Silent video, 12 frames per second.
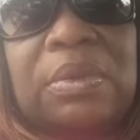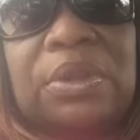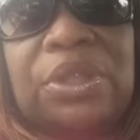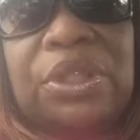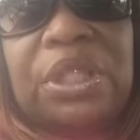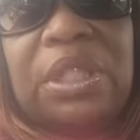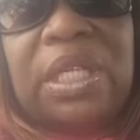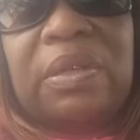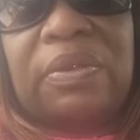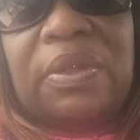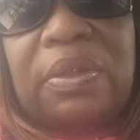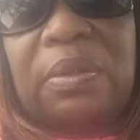she
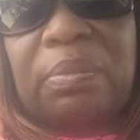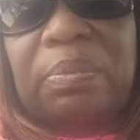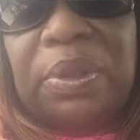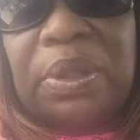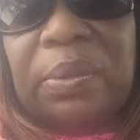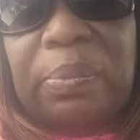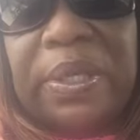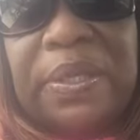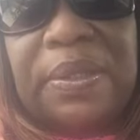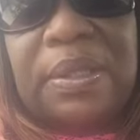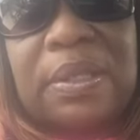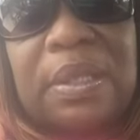never put the
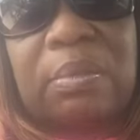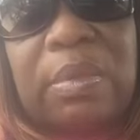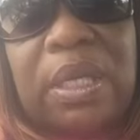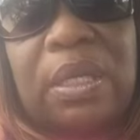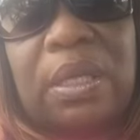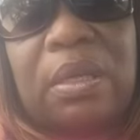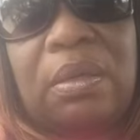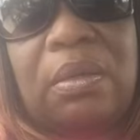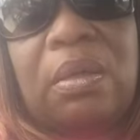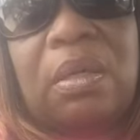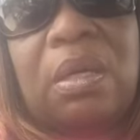pieces in my hair.